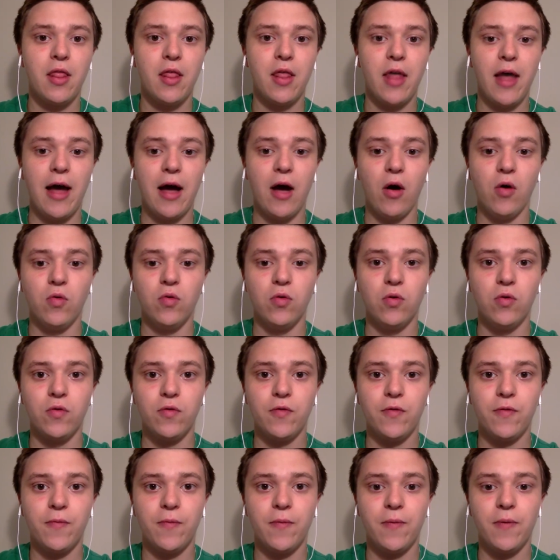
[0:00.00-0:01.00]
how
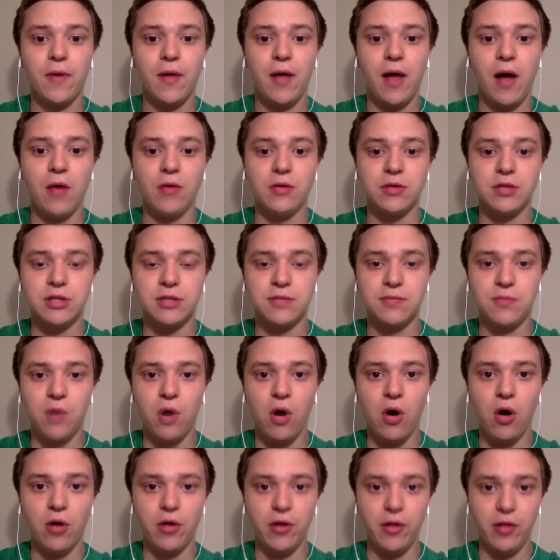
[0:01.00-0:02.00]

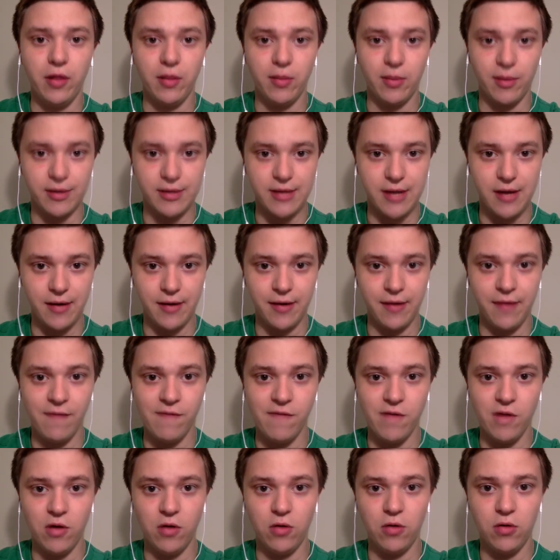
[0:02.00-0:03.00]
small the libertarian
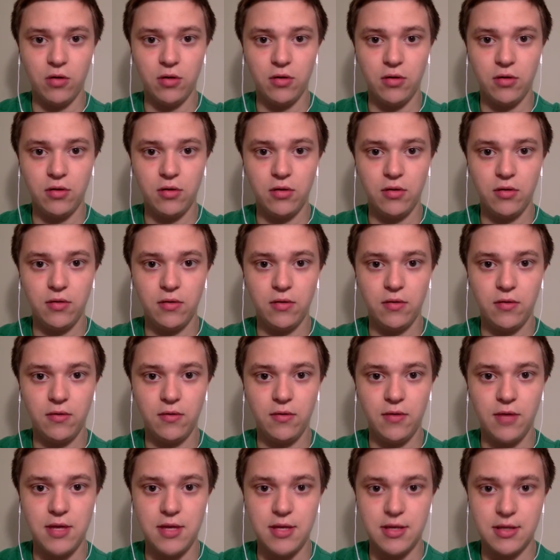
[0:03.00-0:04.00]
vote
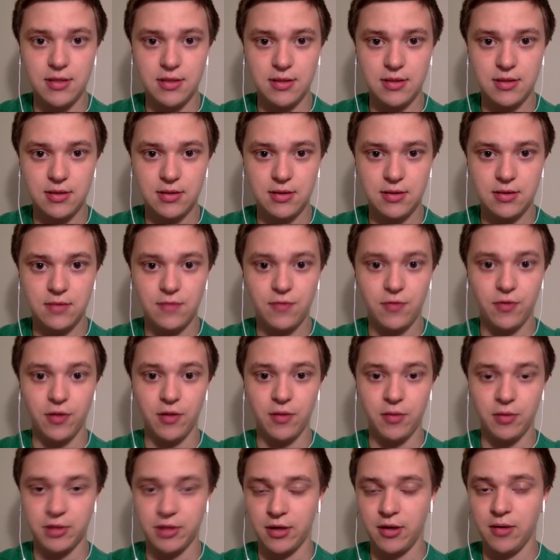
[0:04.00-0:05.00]
is for the
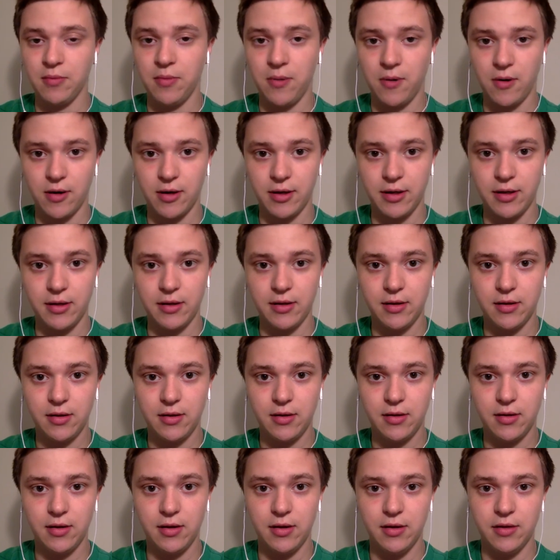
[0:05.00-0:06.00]
Libertarian Party
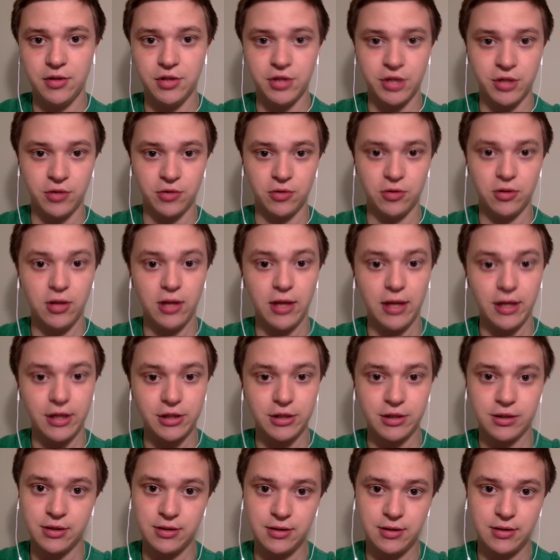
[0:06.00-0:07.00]
in general
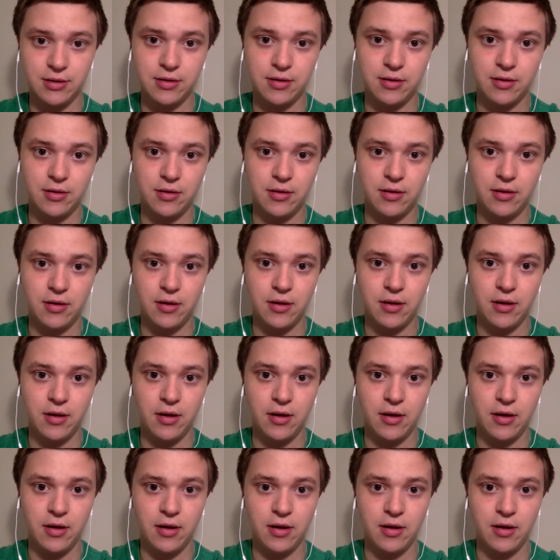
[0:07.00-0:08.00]
elections.
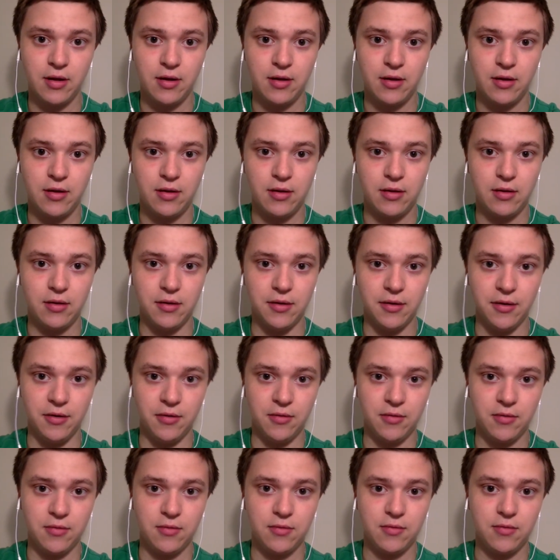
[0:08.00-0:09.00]
You know,
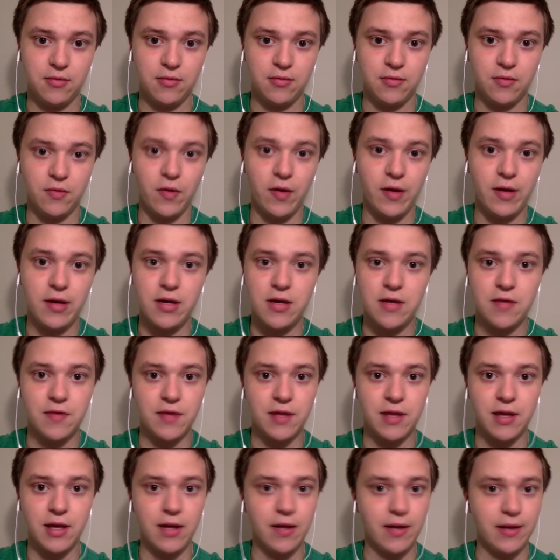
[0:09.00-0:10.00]
lucky if
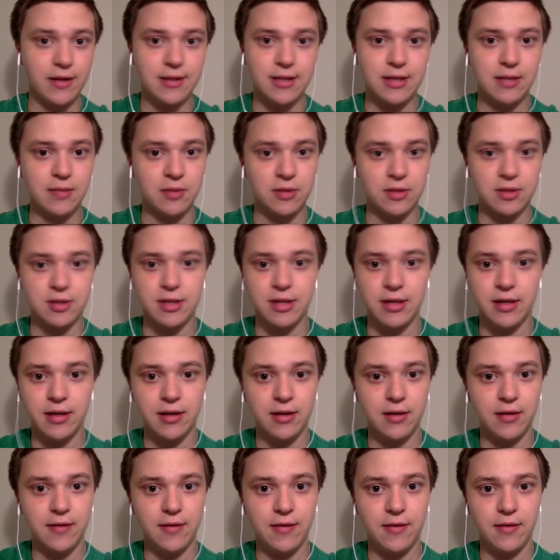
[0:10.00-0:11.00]
they get like 10%.
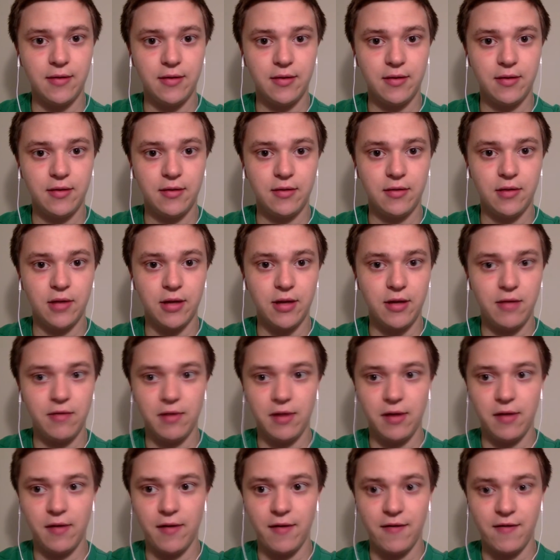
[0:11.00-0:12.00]
Lucky if they
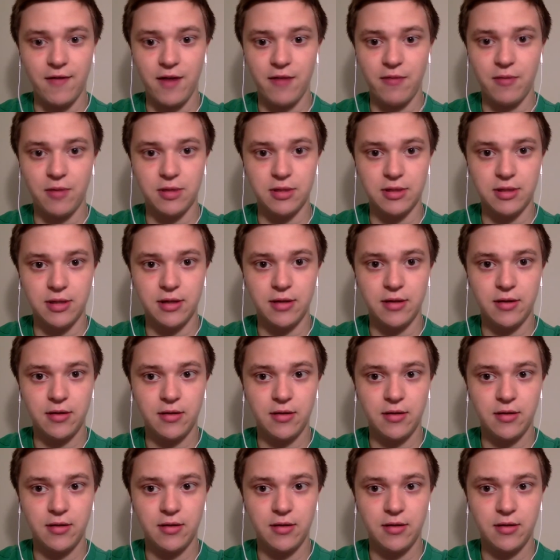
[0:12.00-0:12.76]
get like 5%.